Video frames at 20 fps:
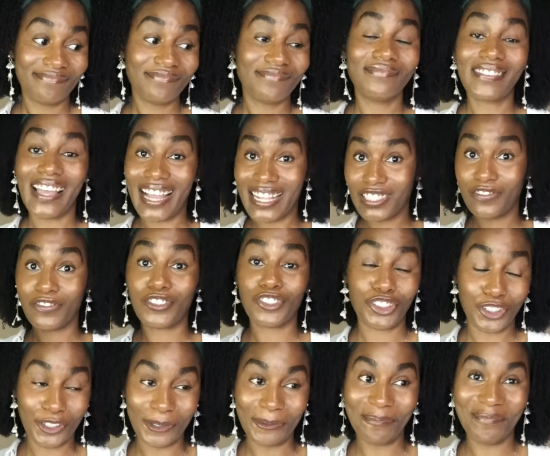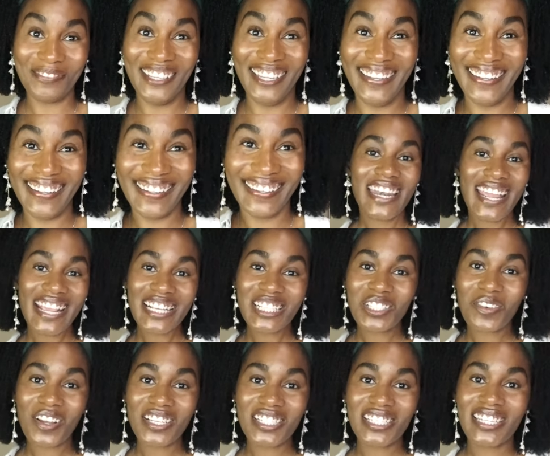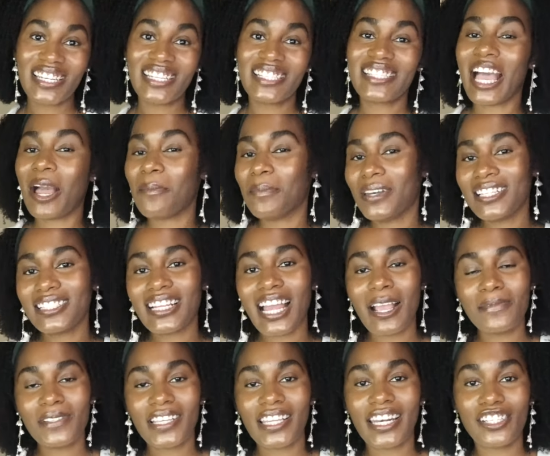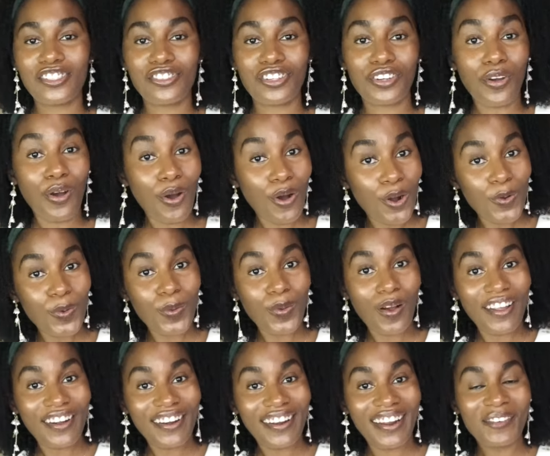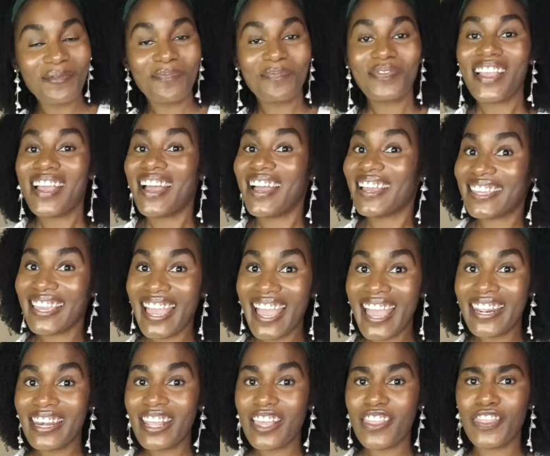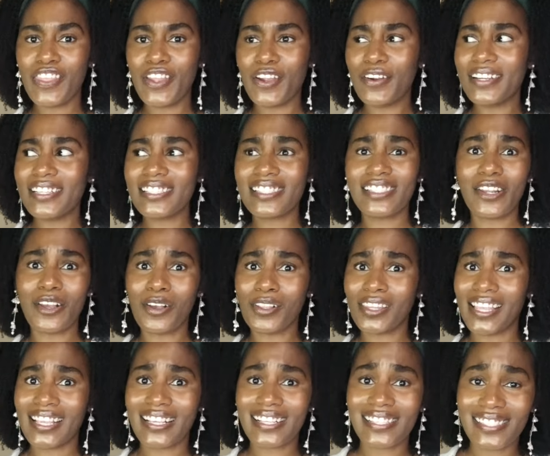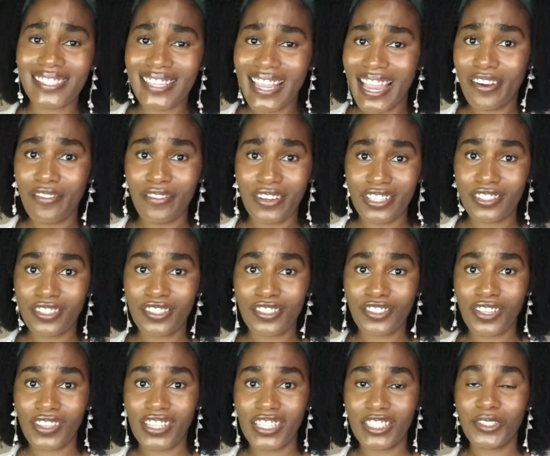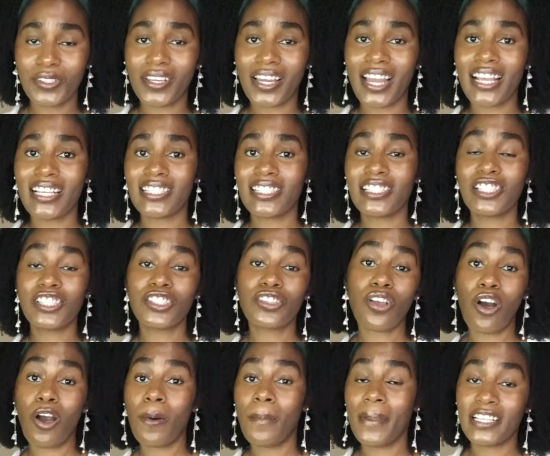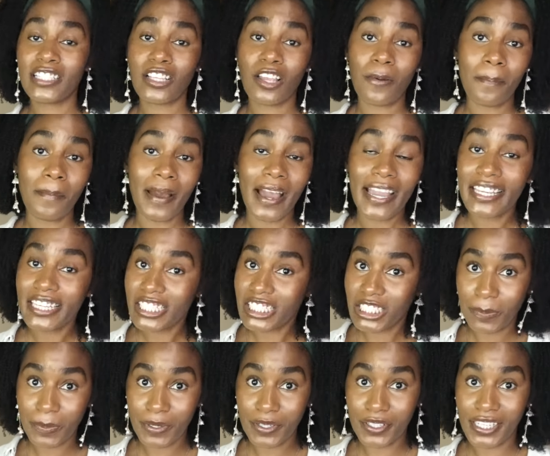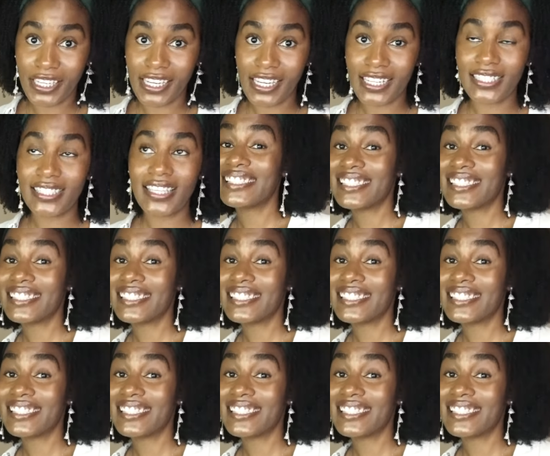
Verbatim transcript: That's for sure. Next question is, how many times can I drink Oka water? Again, there is no like set research on this, you guys. This is all based on my experience.